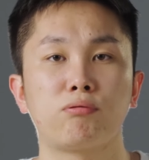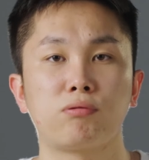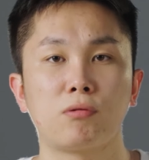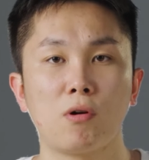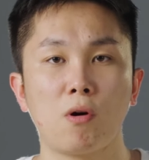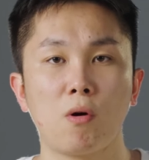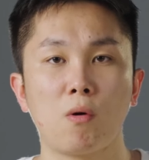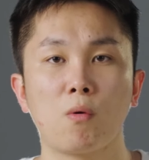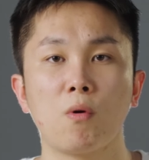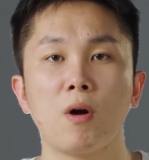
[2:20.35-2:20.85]

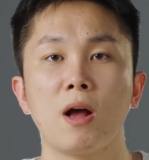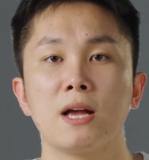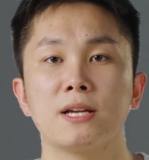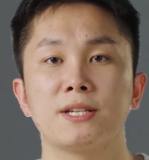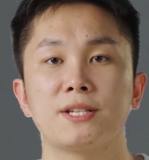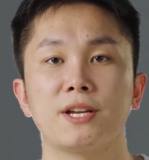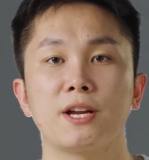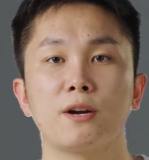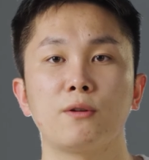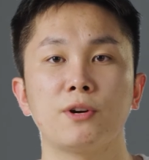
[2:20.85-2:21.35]
Pro
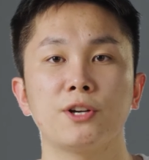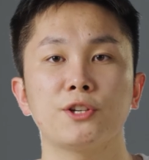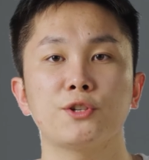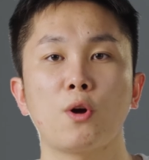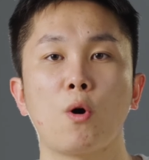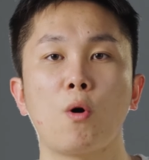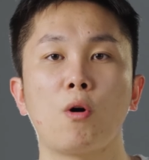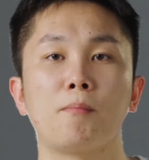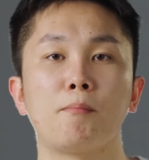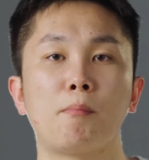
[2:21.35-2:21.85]
series
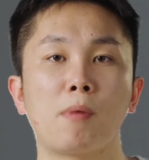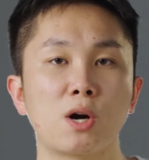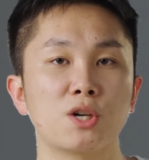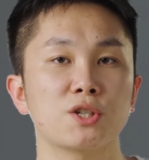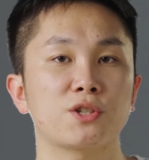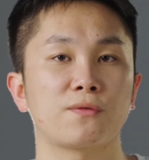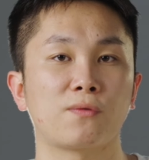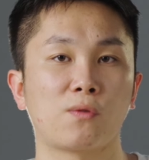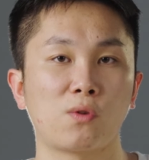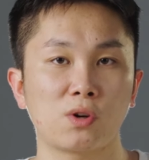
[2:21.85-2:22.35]
or
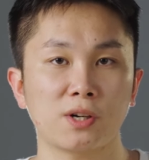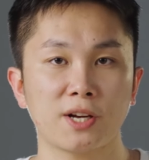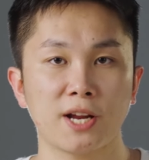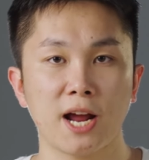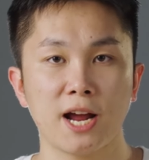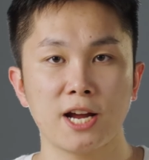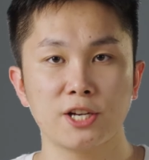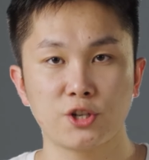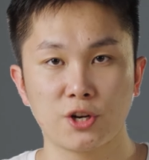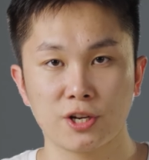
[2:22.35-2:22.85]
Mars
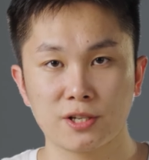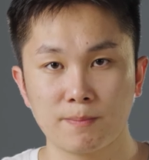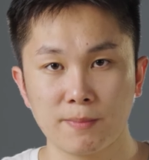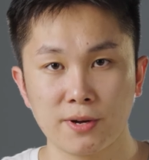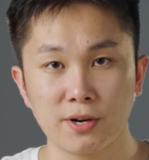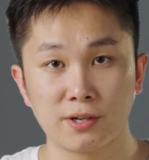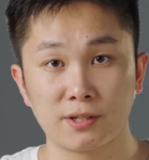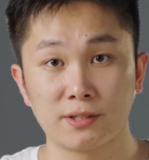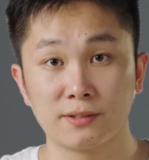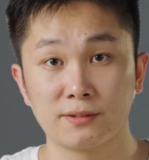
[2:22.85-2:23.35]
4K transmitter.